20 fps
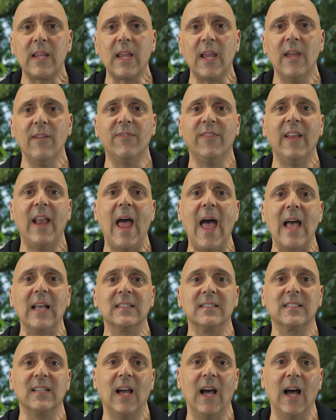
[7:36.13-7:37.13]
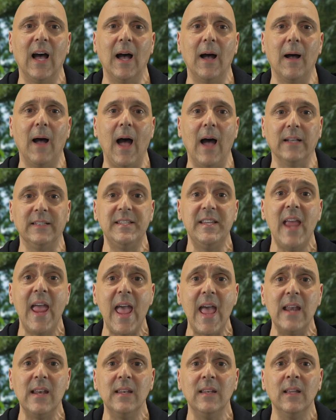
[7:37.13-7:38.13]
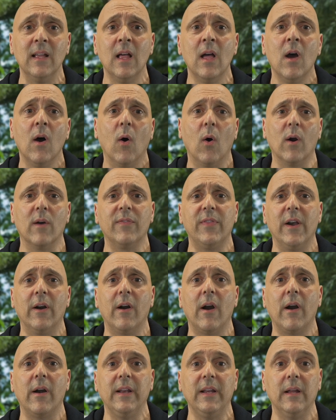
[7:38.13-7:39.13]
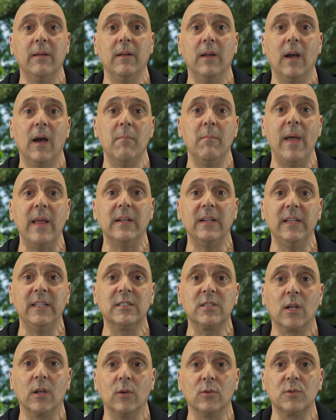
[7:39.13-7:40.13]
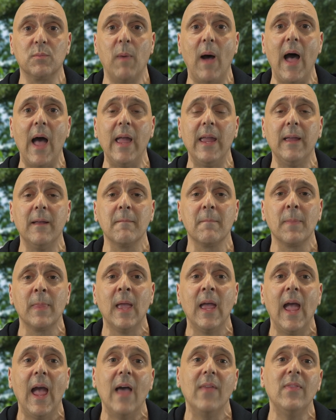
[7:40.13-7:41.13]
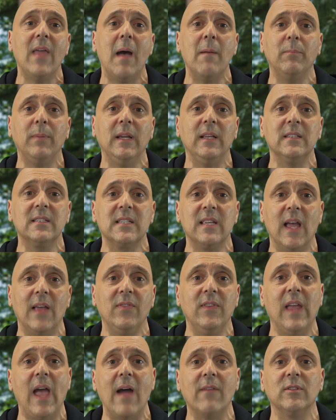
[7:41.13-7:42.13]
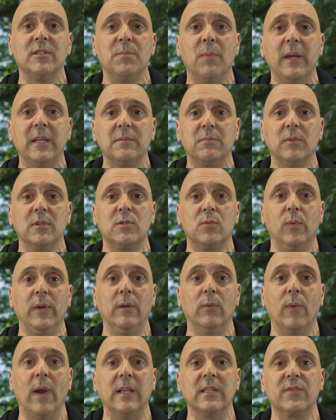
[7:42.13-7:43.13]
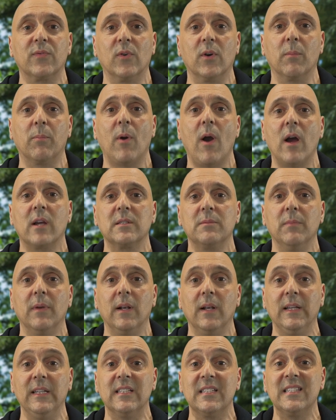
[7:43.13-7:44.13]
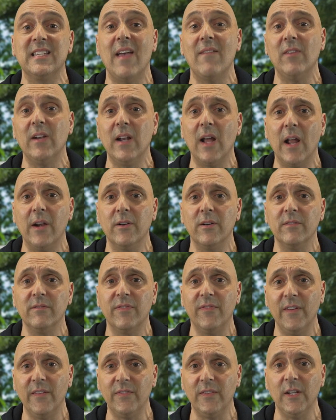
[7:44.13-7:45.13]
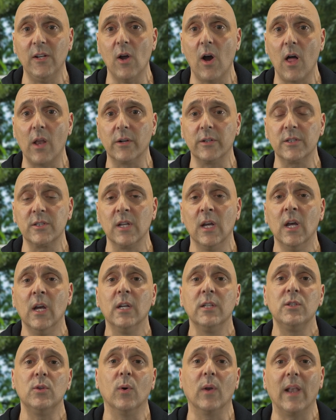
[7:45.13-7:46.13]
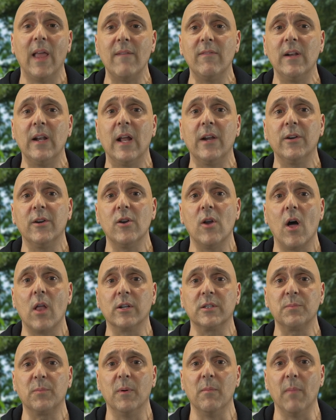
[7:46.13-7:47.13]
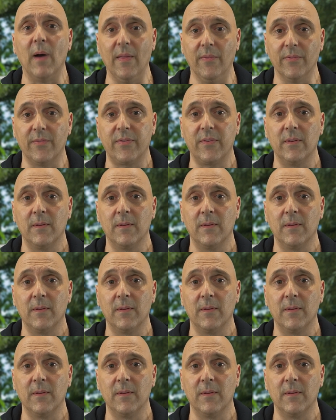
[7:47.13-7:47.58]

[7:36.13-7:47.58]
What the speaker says: if it has a den, or if there are any amenities close by. And that being said, the average basement suite rents for approximately $750 to $1,100 per month.